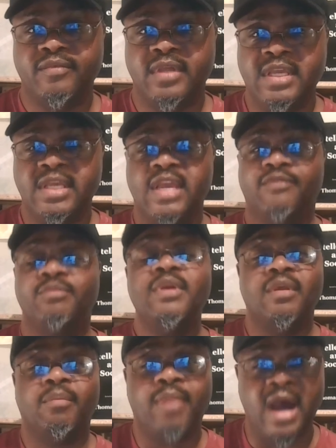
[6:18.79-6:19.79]
He gives me
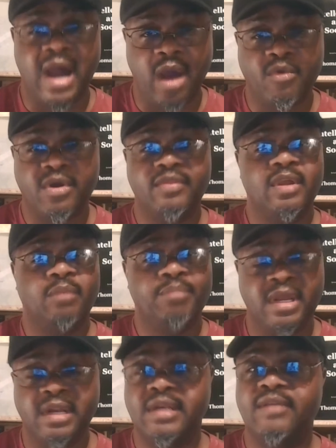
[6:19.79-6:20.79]
the power and the
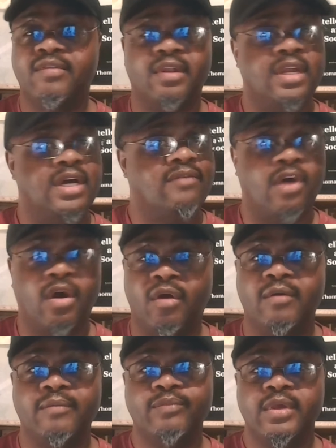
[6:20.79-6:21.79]
ability to love
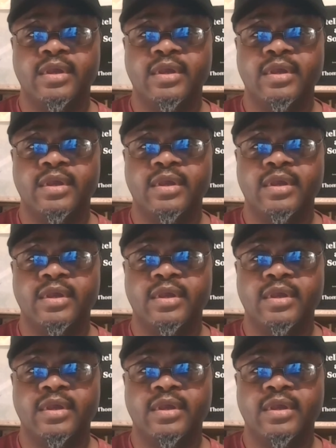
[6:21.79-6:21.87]
all.